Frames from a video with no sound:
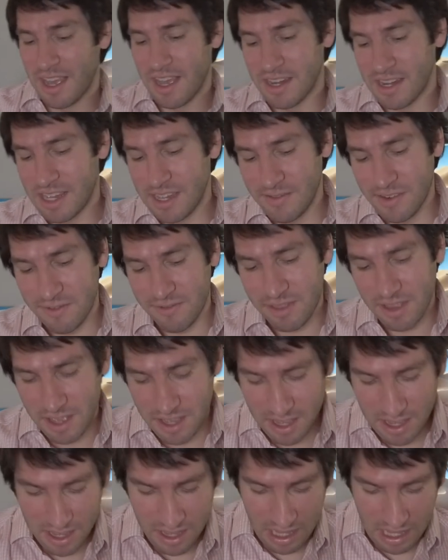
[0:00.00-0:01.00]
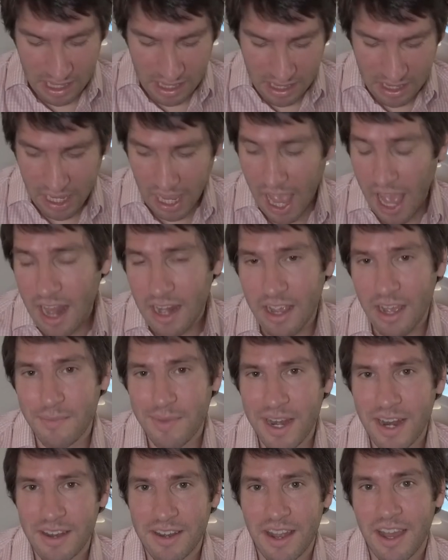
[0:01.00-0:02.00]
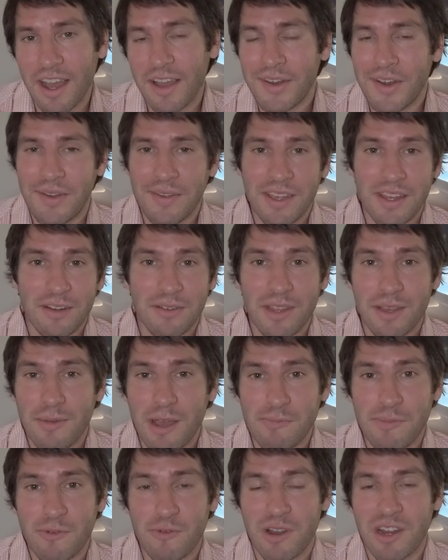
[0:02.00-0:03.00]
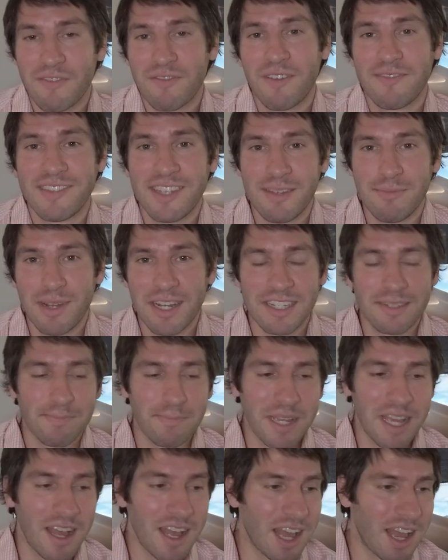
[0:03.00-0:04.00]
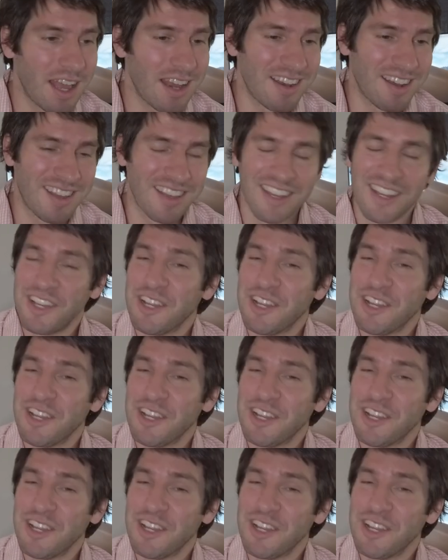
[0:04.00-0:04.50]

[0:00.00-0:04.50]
And even if they can come in at nine, you know, they might be running 15 minutes behind.